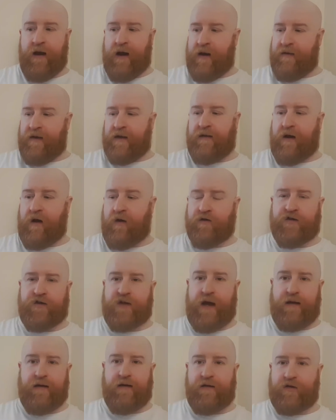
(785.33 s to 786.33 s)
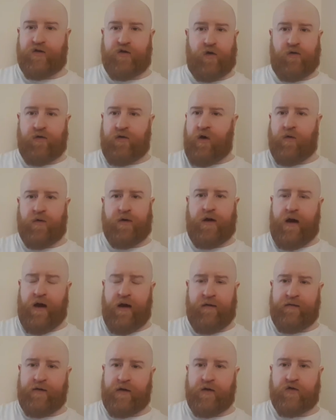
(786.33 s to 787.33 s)
And then on Saturday, they're told, no, you're not
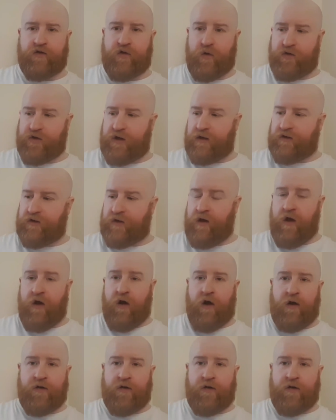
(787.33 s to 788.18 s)
having an association.